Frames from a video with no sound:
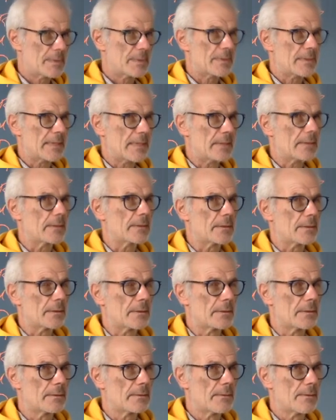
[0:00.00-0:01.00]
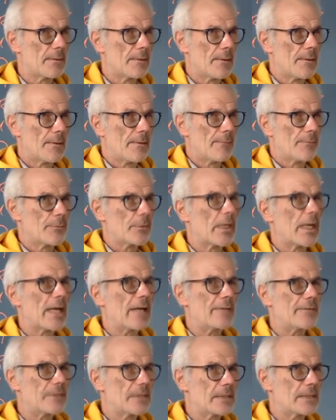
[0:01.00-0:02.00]
territory. You
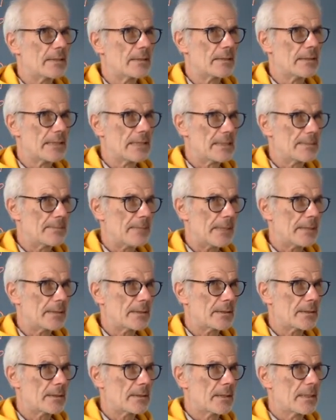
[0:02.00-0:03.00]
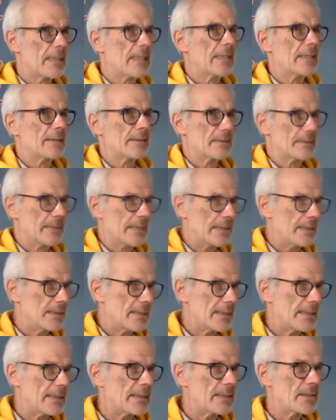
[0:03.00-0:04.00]
have to respect this
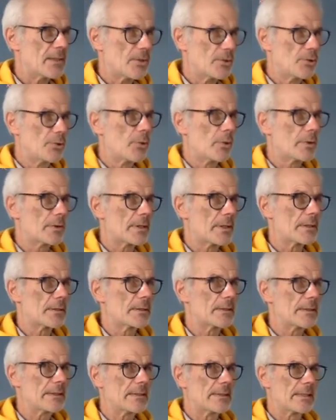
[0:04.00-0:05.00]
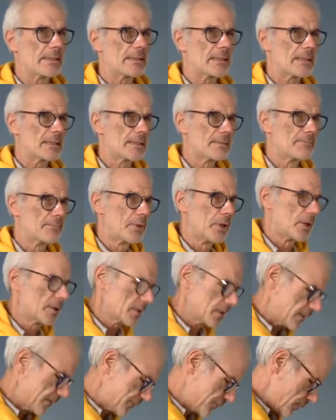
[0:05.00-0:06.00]
is your country, this is the
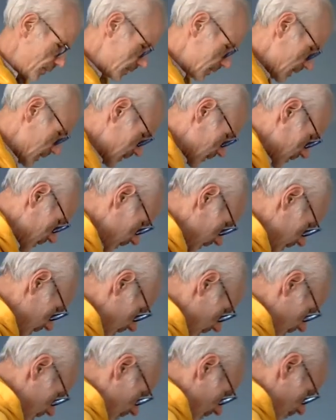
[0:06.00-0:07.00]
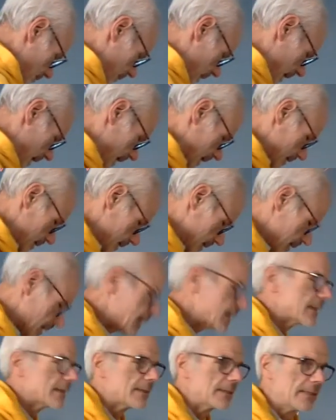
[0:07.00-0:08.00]
border of your country, and
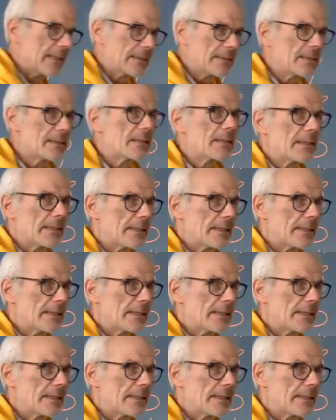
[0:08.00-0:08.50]
this